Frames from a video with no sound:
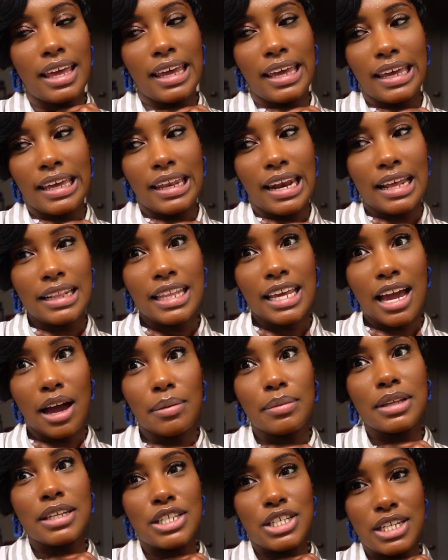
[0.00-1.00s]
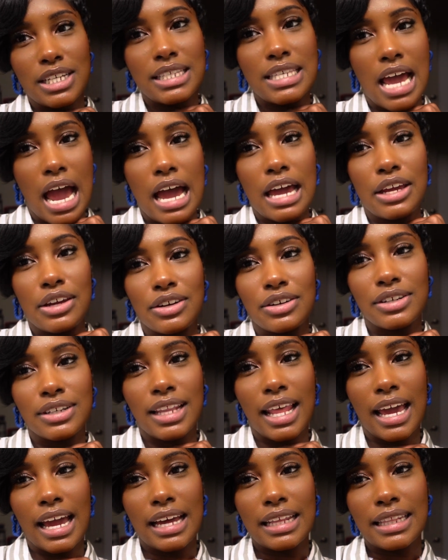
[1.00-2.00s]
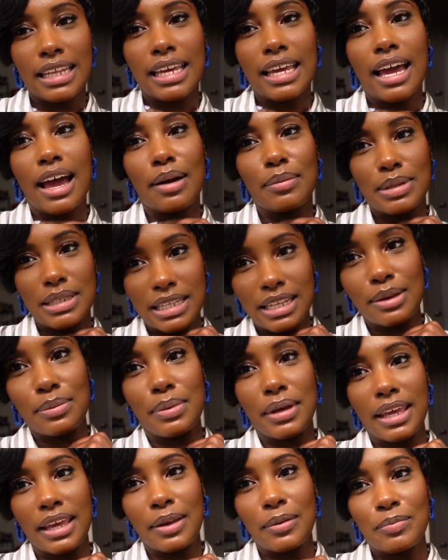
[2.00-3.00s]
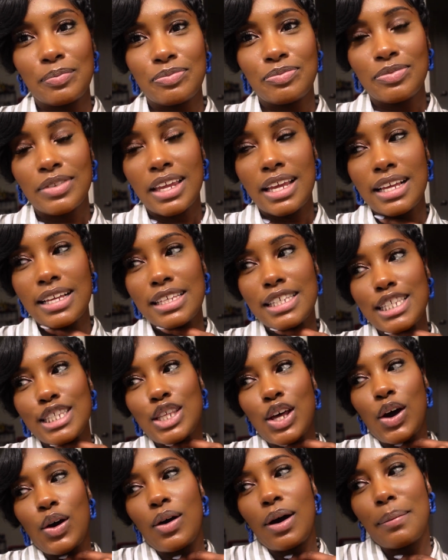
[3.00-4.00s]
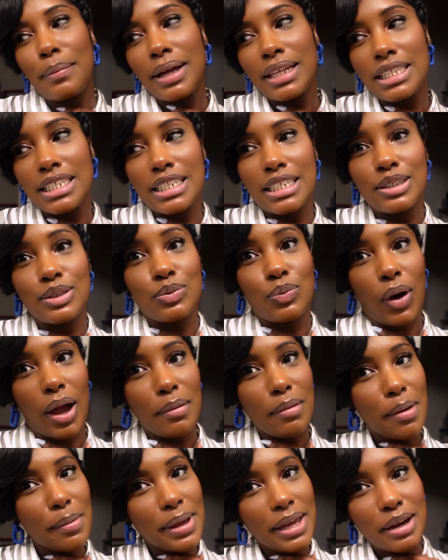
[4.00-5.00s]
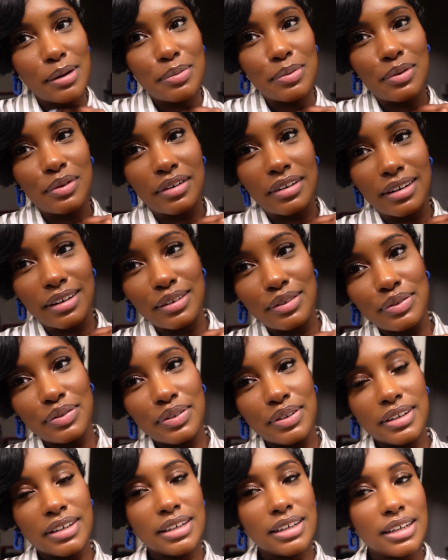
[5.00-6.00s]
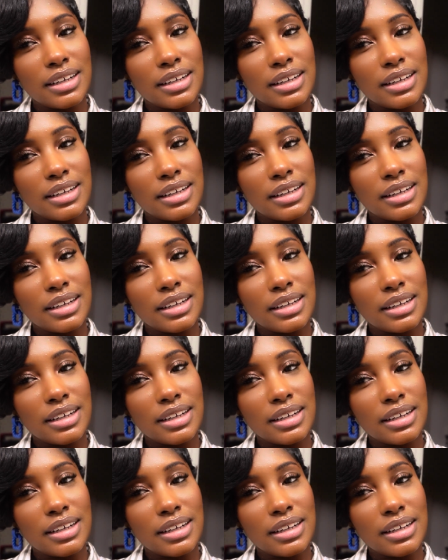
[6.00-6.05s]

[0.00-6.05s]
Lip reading: And I think I'm legit tired. Like, I think I'm sleepy. So I'm about to wipe my makeup off.